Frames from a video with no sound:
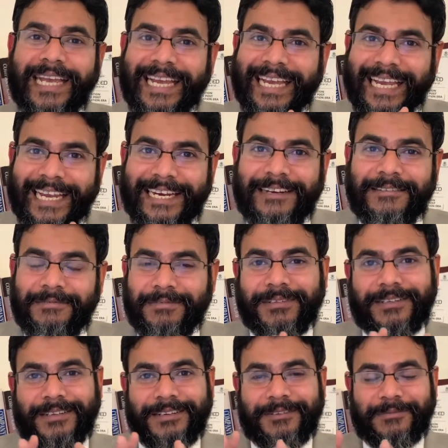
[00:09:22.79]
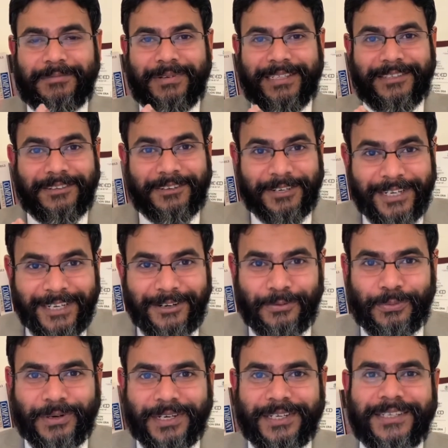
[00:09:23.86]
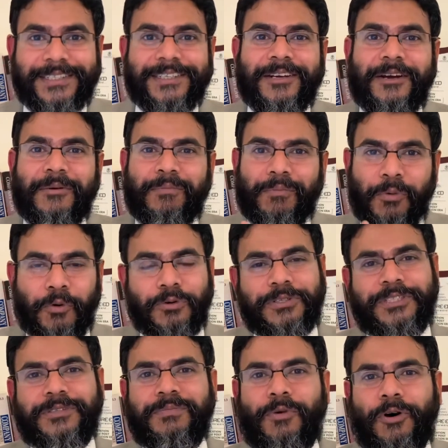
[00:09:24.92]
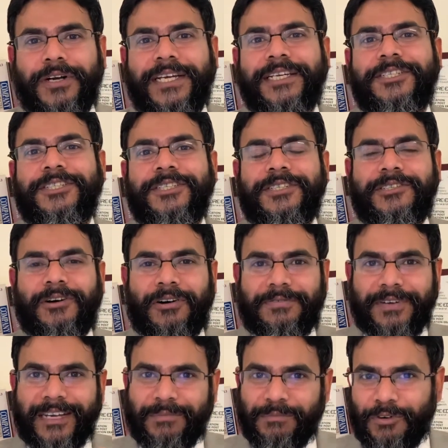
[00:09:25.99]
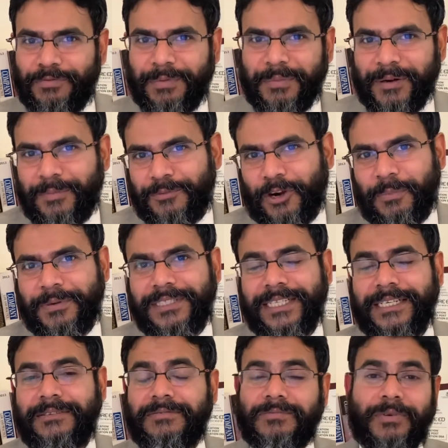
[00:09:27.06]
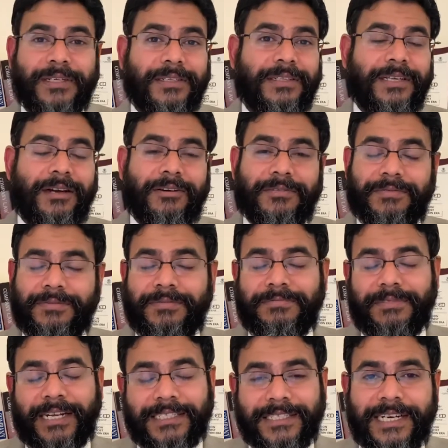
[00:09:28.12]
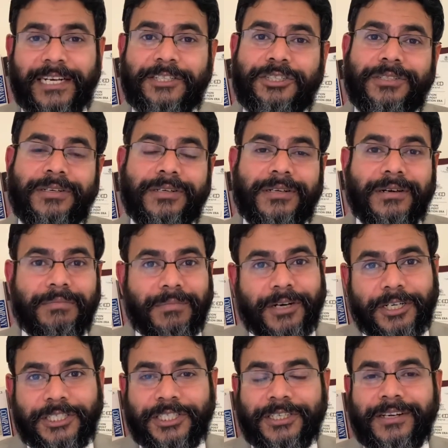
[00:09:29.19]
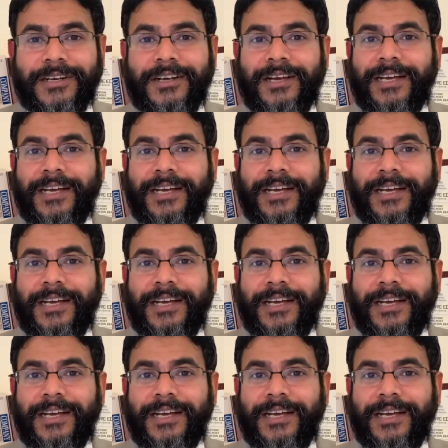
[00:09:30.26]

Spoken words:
In the real world, most mortgages of immovable property, whether they are of residential, commercial,